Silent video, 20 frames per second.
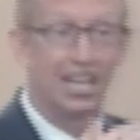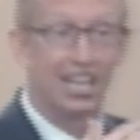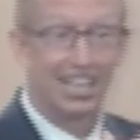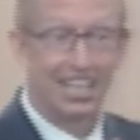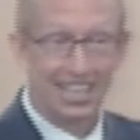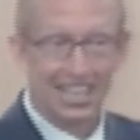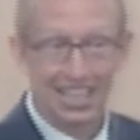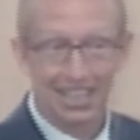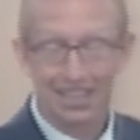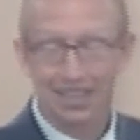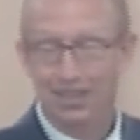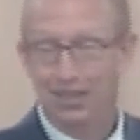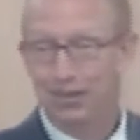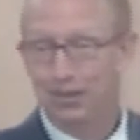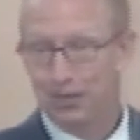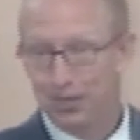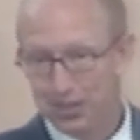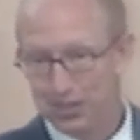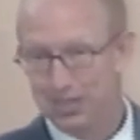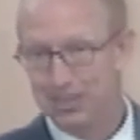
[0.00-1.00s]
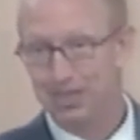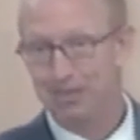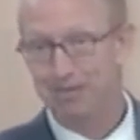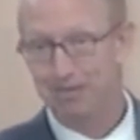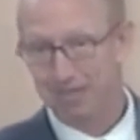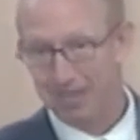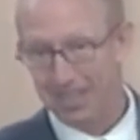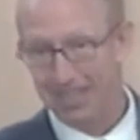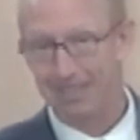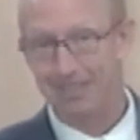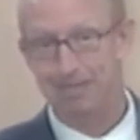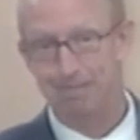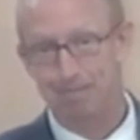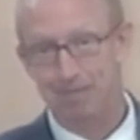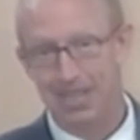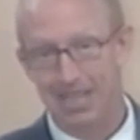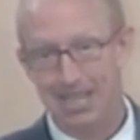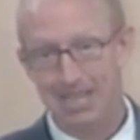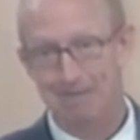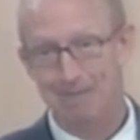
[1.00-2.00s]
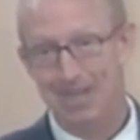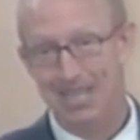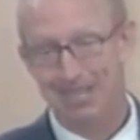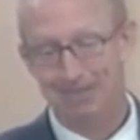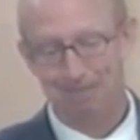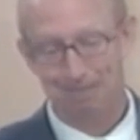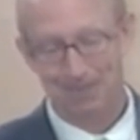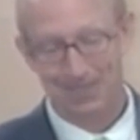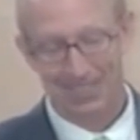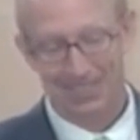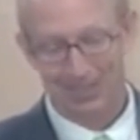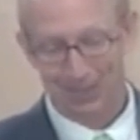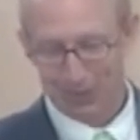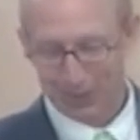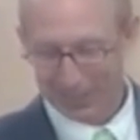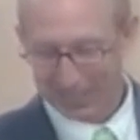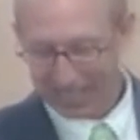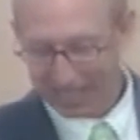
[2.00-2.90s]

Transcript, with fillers: in the Christian faith. Amen. Stewarding our